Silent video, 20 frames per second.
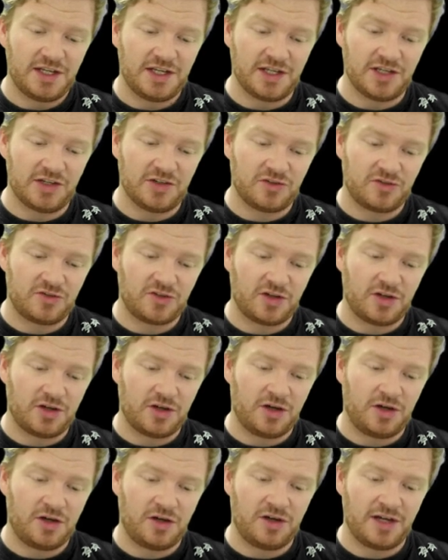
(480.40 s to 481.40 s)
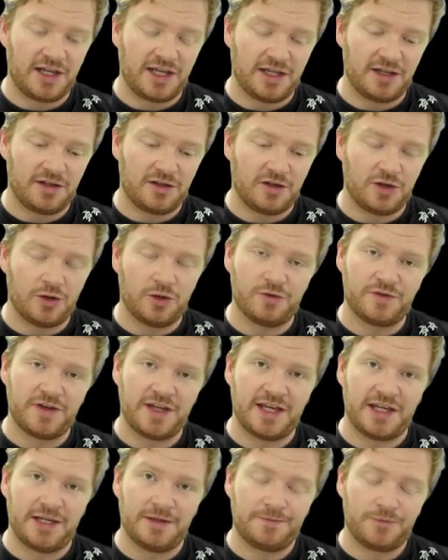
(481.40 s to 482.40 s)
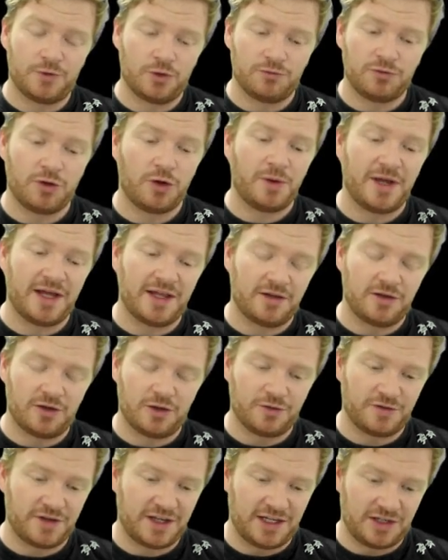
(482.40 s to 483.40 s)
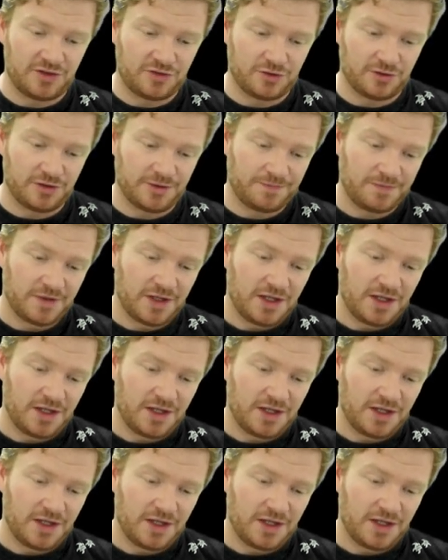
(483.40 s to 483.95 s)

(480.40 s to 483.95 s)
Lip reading: is RL over A, or rho L over A, sorry.